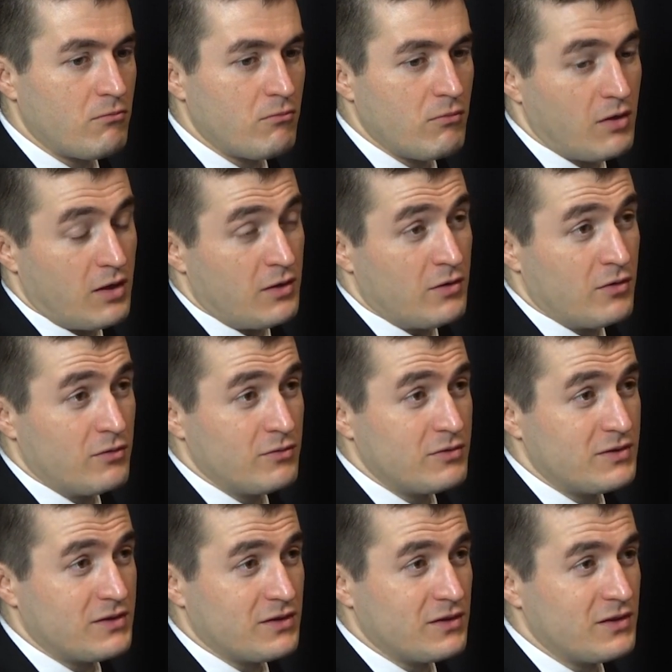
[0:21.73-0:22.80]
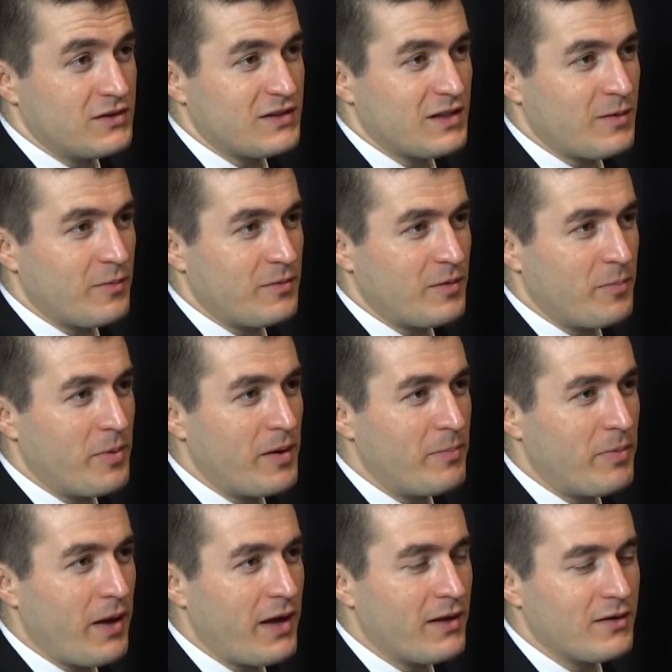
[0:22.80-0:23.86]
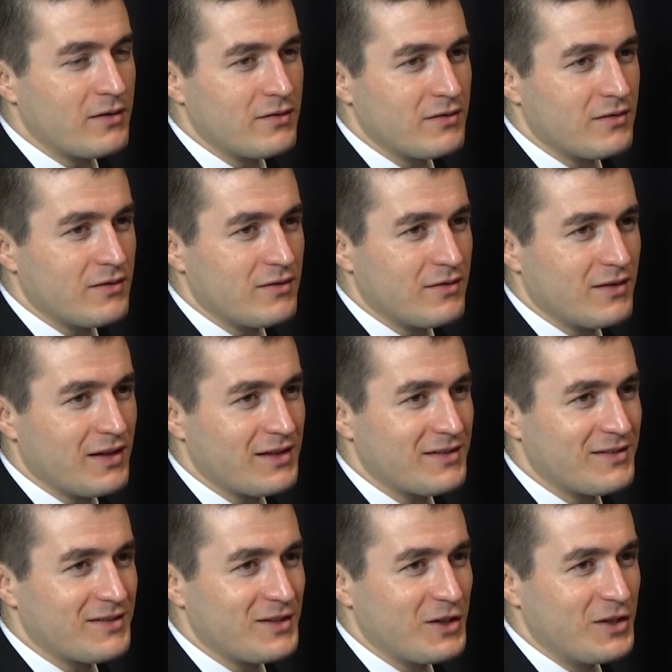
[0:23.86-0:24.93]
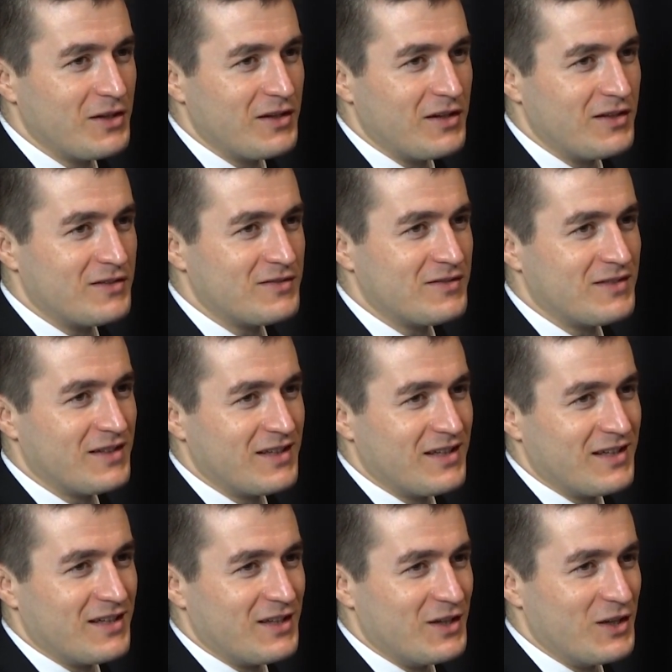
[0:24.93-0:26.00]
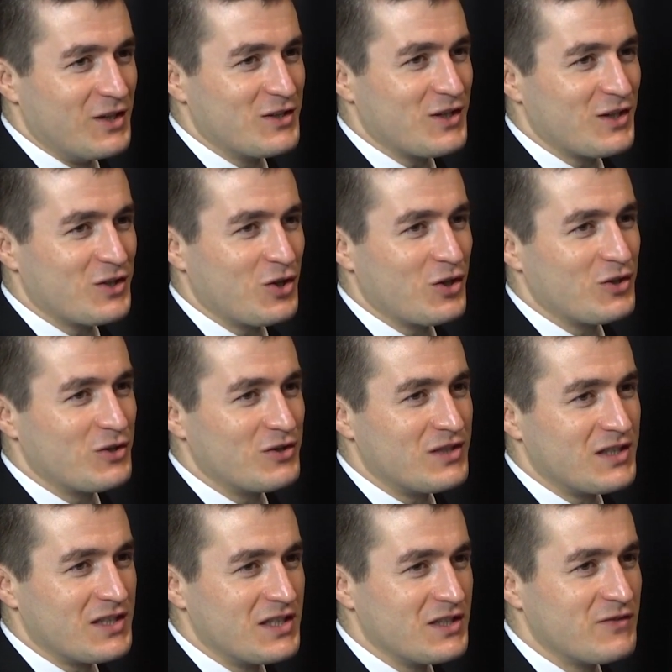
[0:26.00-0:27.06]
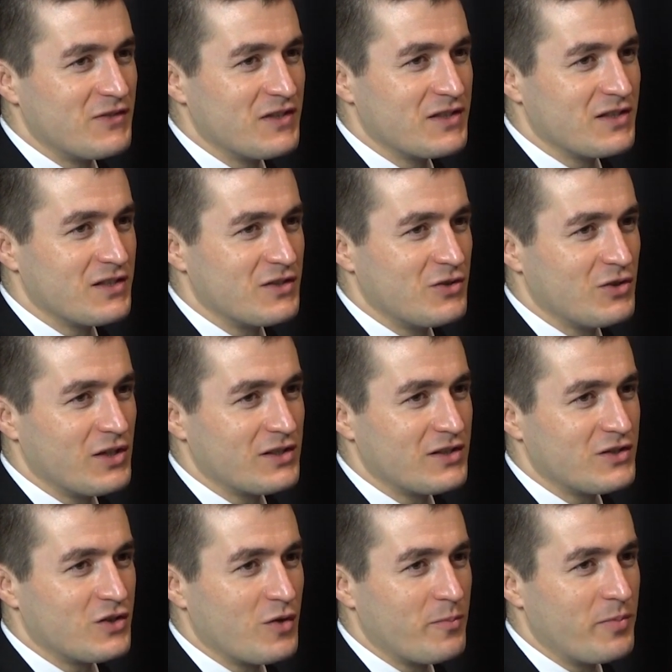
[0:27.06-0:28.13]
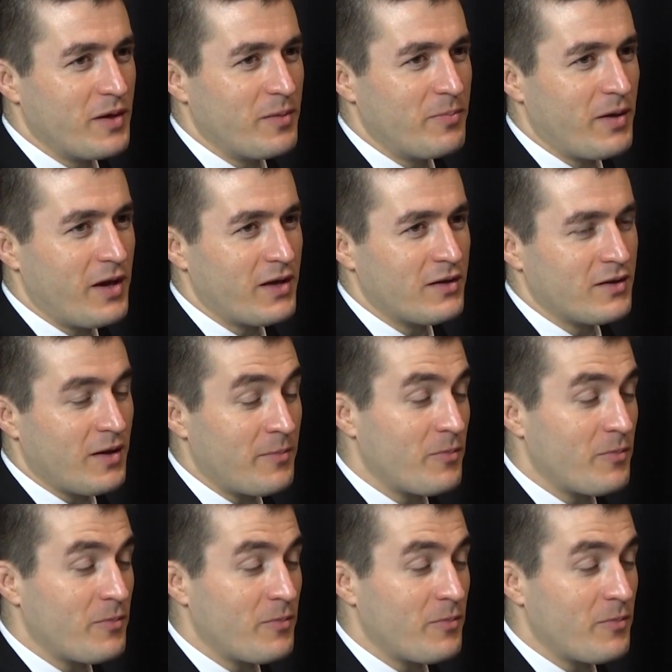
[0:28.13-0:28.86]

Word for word: Oh, I don't know. Silly. It's like the Big Bang, like it's like talking to a serious physicist. Do you like the term Big Bang?